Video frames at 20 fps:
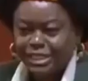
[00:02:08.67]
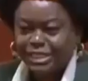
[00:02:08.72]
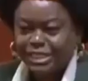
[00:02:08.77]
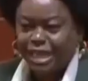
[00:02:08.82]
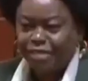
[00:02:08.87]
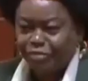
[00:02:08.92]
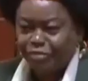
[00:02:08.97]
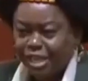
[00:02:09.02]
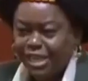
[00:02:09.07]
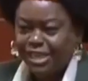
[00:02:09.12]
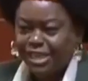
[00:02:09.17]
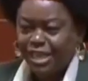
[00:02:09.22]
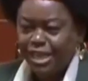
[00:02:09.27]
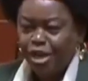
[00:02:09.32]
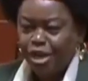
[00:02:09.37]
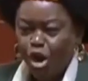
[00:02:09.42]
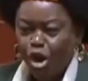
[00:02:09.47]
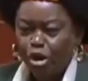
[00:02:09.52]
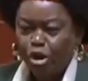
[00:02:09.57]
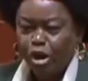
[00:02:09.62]
vis-a-vis
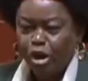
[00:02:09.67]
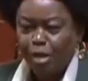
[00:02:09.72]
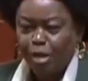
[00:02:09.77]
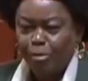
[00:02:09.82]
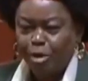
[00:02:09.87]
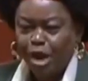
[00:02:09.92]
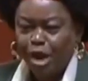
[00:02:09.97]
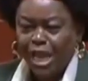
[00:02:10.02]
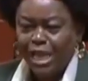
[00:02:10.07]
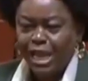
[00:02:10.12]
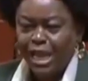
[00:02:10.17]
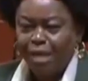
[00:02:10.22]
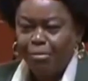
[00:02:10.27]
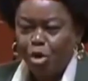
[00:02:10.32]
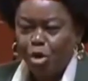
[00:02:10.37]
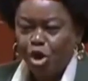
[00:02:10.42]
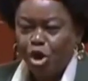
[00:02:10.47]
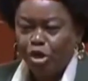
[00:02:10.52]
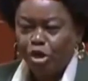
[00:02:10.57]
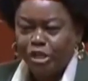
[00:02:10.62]
Honorable Raila
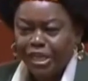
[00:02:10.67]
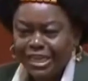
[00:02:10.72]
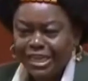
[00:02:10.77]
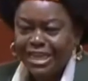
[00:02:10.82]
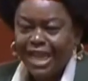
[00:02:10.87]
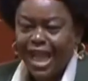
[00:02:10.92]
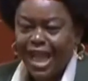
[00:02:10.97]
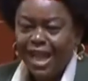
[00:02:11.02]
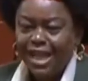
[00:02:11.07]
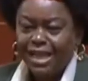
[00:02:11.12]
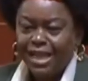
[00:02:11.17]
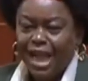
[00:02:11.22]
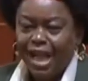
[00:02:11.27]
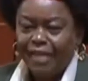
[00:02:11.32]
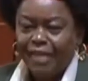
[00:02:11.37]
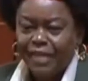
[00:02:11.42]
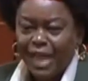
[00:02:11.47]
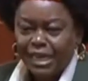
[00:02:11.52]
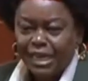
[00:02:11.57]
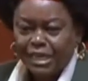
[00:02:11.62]
Amolo Odinga.
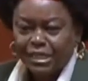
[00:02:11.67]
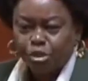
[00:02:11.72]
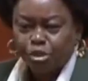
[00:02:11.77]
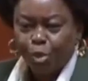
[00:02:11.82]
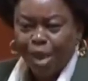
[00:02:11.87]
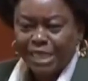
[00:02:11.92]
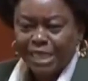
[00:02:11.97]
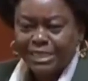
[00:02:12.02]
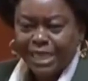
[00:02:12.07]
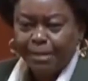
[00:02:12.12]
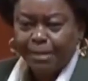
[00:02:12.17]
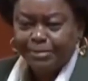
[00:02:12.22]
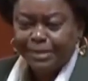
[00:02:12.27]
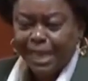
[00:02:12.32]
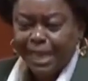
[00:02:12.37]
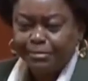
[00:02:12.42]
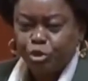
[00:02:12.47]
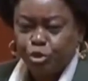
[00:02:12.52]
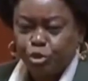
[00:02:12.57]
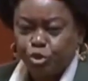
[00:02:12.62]
And that is why
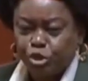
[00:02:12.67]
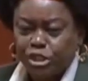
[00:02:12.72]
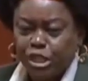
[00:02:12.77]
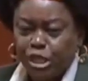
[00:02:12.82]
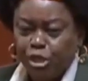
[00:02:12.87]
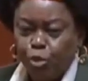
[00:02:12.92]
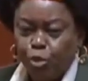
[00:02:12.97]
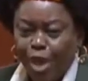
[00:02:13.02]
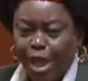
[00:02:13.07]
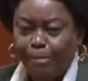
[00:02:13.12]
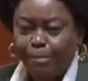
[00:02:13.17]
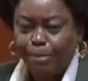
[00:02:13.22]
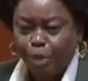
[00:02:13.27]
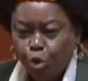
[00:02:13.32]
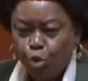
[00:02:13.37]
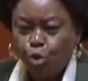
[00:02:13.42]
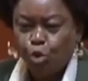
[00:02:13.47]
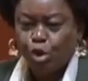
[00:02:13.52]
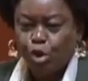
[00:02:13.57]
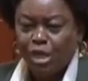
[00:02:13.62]
sometimes you still wear
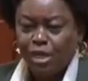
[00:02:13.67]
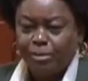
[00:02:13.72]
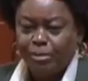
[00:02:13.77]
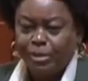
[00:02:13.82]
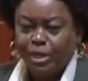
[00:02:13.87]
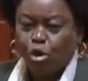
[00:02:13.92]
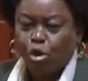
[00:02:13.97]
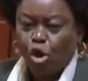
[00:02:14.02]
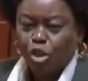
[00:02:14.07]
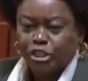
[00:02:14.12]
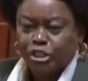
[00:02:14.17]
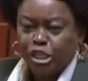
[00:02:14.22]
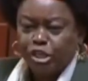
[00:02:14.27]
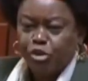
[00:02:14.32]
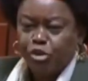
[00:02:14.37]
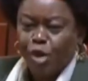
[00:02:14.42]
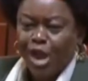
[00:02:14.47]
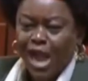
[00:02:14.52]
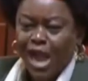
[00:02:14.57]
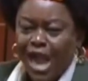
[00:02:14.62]
blue, because in
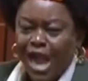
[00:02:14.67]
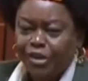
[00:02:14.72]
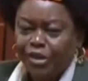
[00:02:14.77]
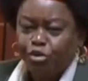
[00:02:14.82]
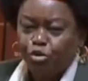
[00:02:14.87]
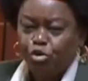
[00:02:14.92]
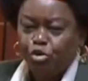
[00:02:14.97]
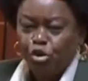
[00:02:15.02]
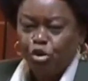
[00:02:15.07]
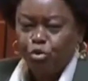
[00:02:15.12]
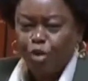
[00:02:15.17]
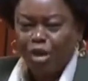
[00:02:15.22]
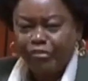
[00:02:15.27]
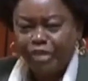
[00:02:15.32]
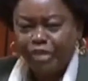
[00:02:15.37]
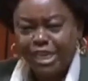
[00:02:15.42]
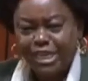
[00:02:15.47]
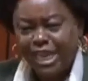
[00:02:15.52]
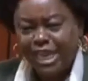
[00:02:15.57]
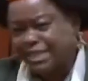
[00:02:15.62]
your heart you know you are
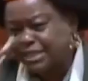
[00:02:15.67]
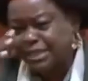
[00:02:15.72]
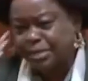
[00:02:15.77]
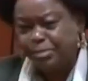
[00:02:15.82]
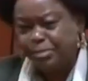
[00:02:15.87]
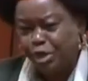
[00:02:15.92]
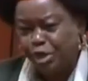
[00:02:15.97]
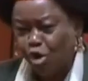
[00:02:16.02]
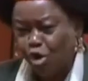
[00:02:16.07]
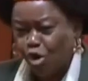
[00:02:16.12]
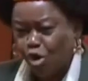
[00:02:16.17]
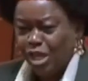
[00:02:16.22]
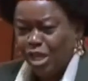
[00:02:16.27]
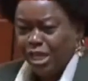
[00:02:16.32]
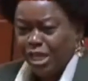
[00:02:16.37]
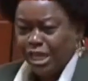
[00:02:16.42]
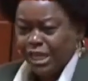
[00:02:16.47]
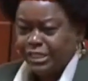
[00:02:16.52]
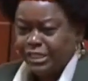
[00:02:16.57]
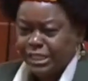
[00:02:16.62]
very Azimio.
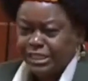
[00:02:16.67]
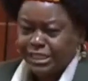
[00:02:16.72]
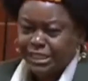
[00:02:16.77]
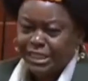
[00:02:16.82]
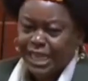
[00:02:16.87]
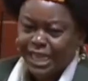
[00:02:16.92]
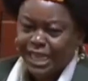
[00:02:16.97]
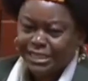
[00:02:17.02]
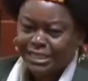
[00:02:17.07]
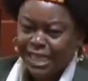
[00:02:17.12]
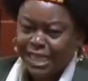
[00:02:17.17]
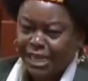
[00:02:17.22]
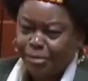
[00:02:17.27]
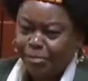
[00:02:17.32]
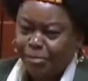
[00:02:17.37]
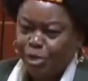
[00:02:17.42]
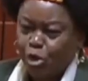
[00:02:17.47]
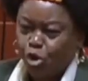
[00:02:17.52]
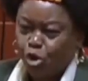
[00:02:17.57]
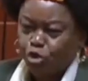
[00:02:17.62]
It is just that
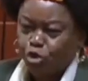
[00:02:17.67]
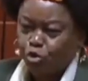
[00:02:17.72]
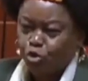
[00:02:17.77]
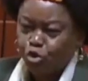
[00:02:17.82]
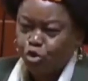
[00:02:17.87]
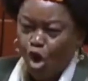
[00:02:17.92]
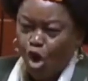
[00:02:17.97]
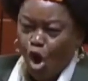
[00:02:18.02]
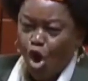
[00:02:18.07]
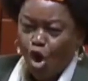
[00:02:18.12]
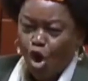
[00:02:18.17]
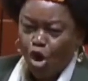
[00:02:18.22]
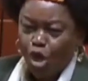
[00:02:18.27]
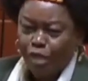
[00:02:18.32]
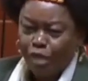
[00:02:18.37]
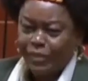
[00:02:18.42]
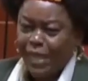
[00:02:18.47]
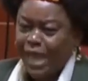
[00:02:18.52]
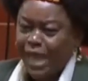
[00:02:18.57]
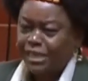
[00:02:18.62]
because you know
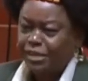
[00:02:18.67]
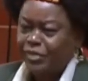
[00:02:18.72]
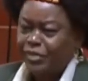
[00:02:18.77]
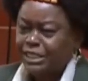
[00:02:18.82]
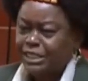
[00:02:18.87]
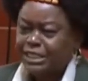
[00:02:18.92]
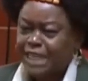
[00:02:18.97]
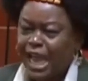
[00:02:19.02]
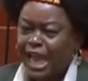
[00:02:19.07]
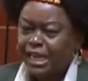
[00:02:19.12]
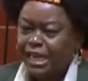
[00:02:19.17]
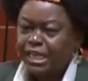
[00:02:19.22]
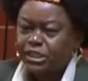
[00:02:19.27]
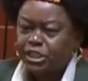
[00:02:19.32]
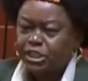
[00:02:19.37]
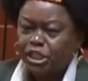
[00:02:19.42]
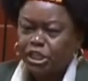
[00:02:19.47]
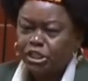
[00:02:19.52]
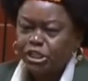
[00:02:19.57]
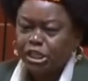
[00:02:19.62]
that this side
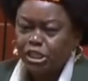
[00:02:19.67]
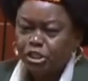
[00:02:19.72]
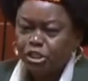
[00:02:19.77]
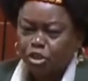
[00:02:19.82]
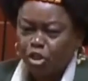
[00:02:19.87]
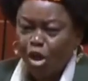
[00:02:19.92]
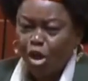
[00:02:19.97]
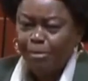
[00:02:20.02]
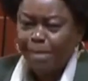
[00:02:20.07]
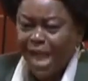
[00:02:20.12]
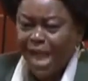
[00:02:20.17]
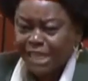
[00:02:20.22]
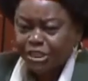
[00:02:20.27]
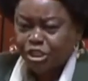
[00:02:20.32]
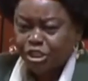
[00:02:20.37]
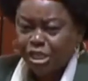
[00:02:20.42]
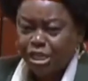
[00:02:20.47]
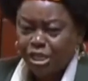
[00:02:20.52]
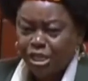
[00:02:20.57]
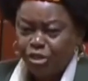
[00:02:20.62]
is eating so
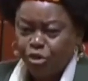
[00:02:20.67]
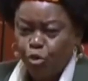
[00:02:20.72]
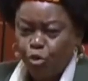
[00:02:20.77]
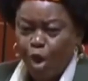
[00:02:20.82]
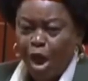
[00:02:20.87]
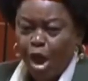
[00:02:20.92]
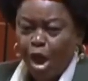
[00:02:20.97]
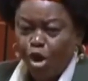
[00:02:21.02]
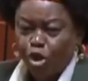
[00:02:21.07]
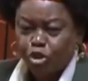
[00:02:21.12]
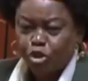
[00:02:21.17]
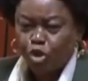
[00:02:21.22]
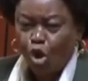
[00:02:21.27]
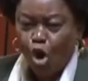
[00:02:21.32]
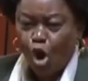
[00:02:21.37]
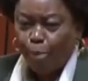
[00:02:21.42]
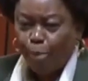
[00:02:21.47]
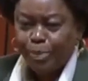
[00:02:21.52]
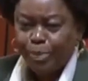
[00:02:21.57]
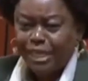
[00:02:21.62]
much, you are also
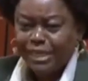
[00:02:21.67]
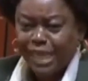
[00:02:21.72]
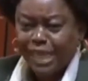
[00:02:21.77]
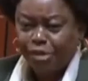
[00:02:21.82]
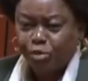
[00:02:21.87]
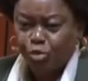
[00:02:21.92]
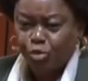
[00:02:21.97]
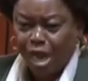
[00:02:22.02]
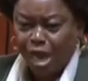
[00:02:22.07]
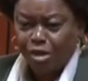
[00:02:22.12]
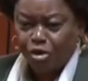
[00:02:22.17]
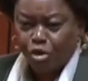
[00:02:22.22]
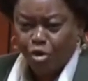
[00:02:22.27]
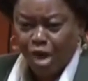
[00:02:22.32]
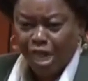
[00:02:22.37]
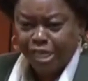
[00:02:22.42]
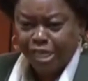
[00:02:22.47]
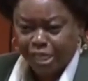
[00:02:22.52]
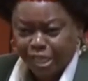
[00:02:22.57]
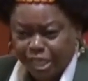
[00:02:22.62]
hoping that you can go
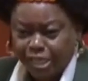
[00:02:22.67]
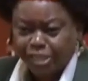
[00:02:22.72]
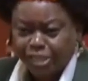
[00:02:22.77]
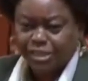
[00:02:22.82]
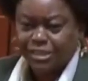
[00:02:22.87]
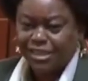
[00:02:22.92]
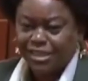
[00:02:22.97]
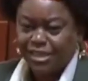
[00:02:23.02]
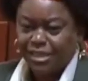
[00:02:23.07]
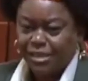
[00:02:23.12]
and eat.